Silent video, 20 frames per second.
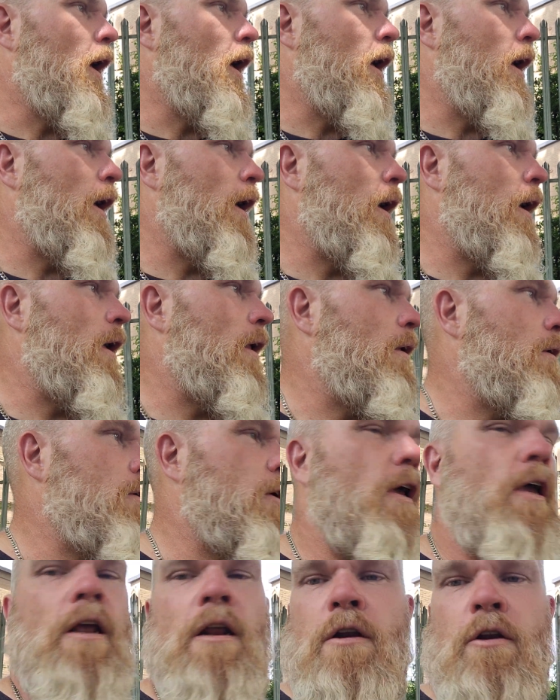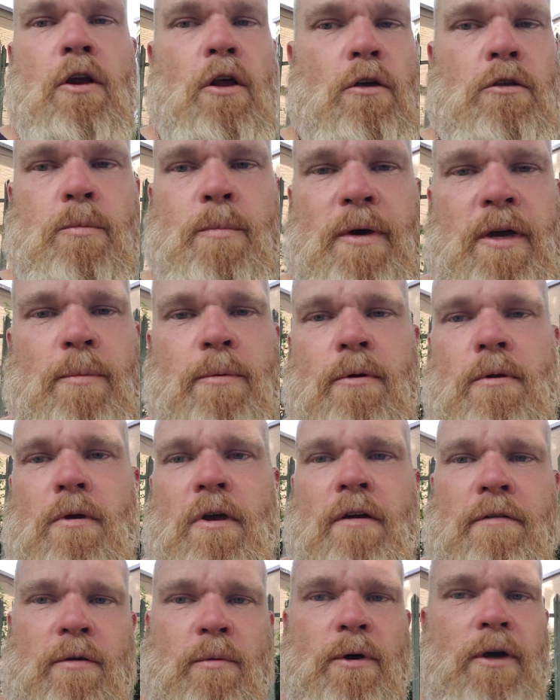and yeah, loads of people
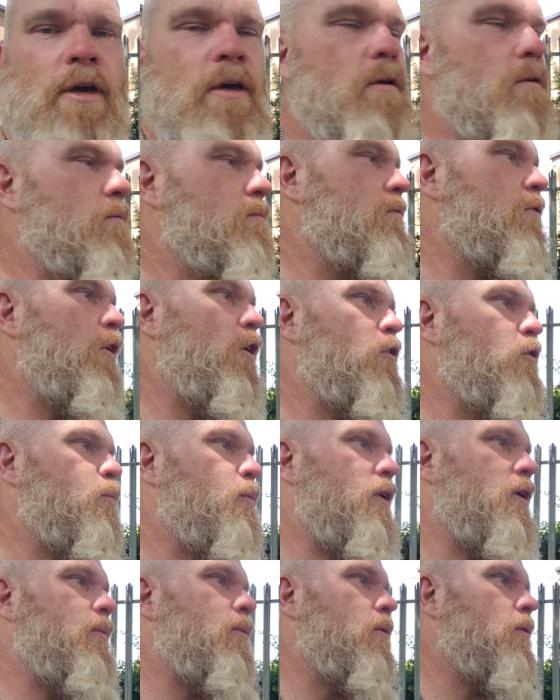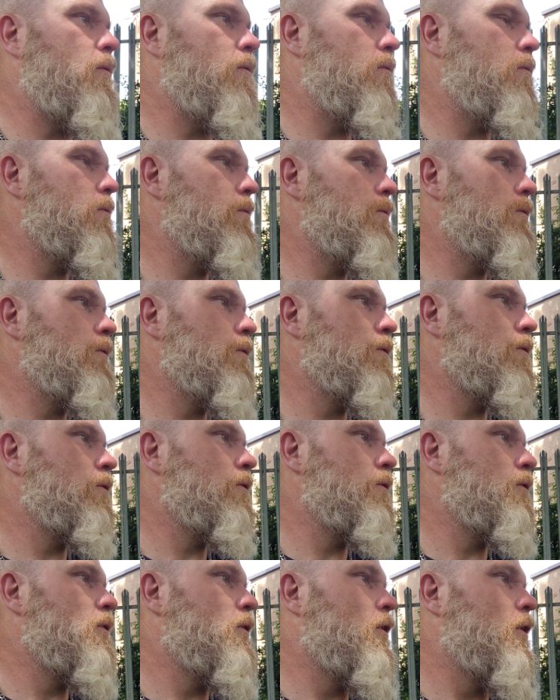everywhere. Loads of people.
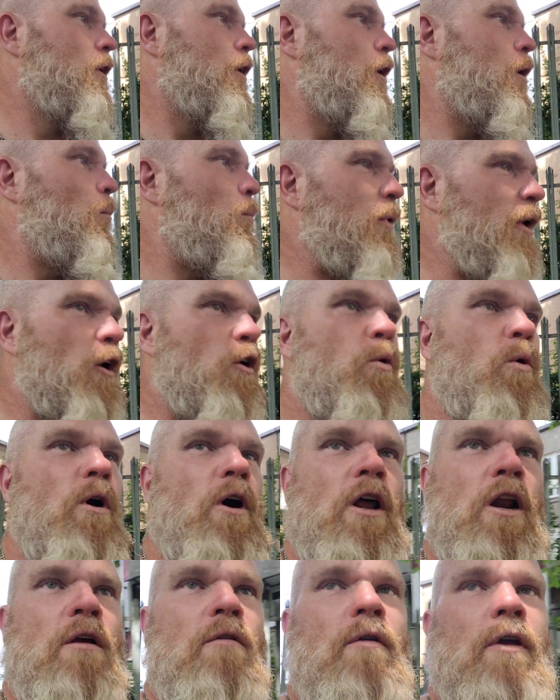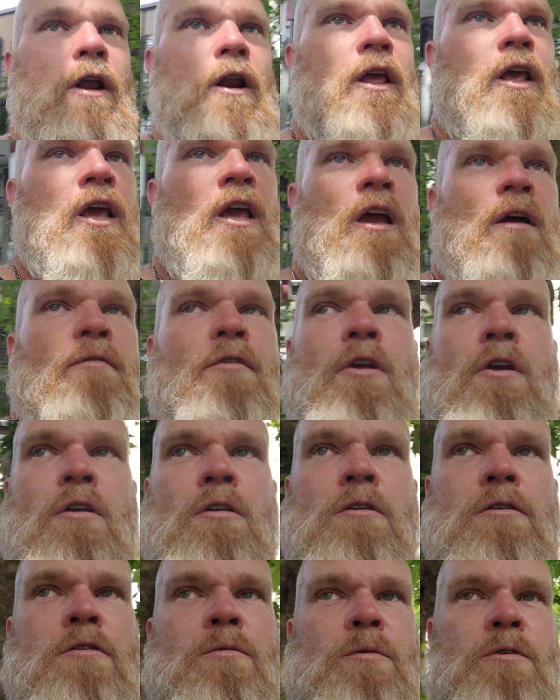Bit quieter around here, I've
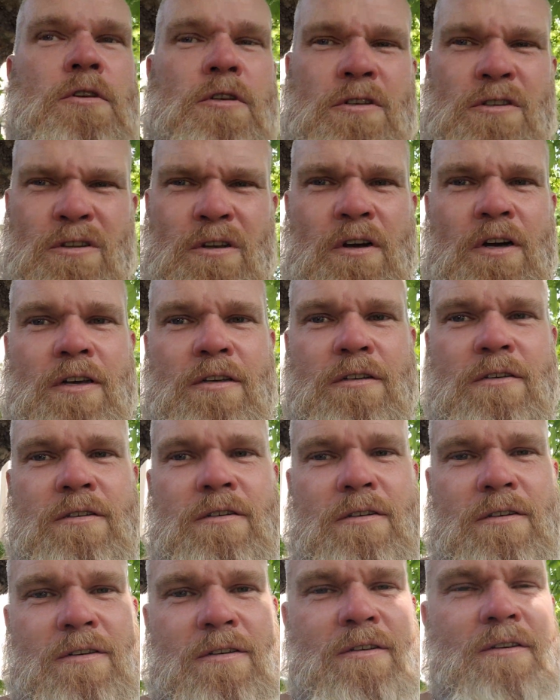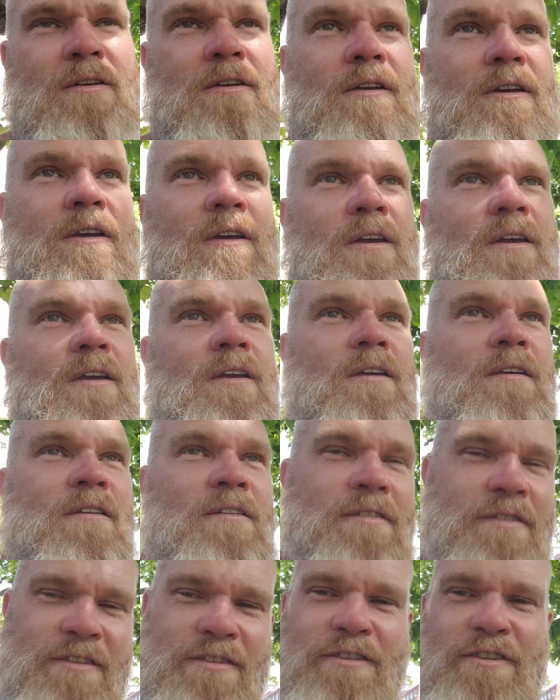noticed, which is nice.
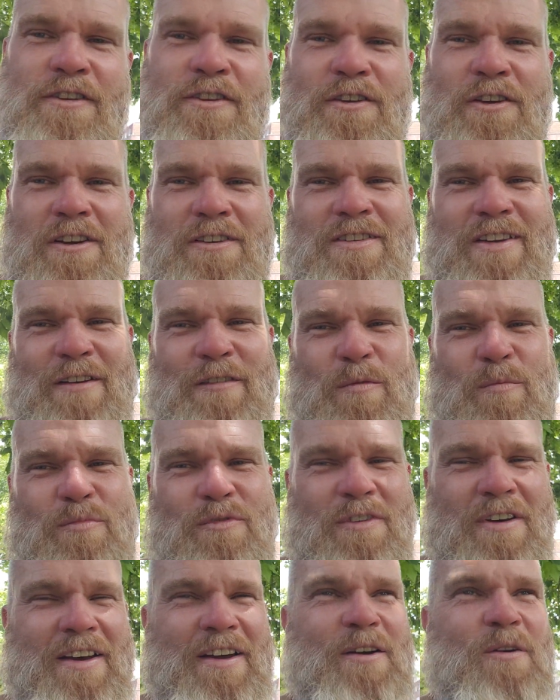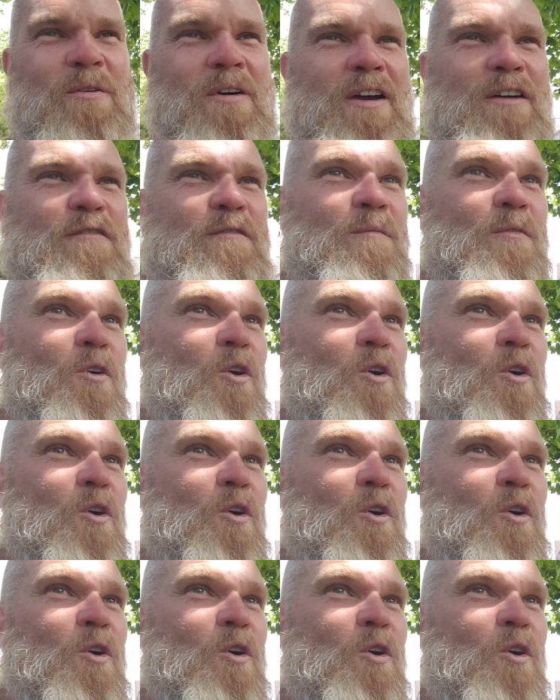It's nice to have a break away from